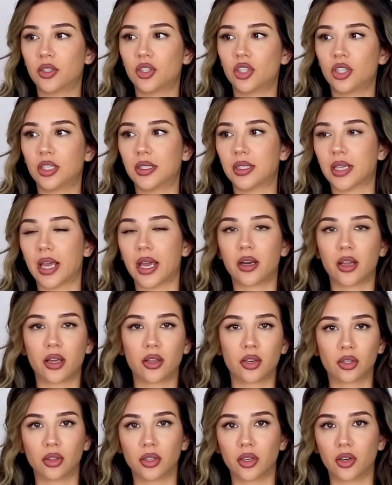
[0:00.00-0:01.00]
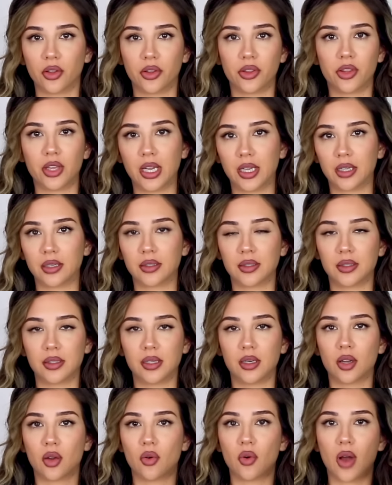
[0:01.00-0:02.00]
She's had other little things,
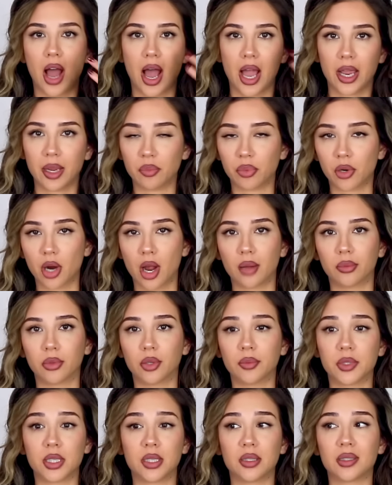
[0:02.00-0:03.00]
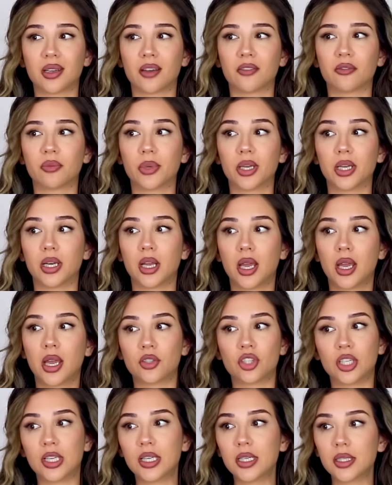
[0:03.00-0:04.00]
you know, eye problems and stuff, but
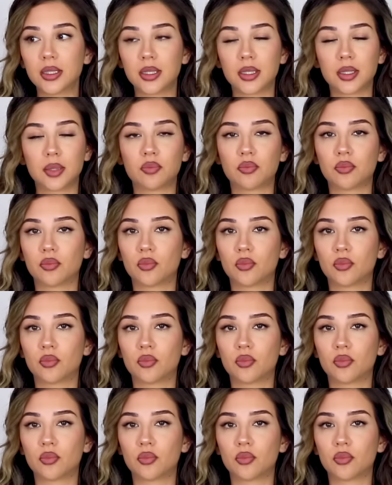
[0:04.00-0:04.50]
she's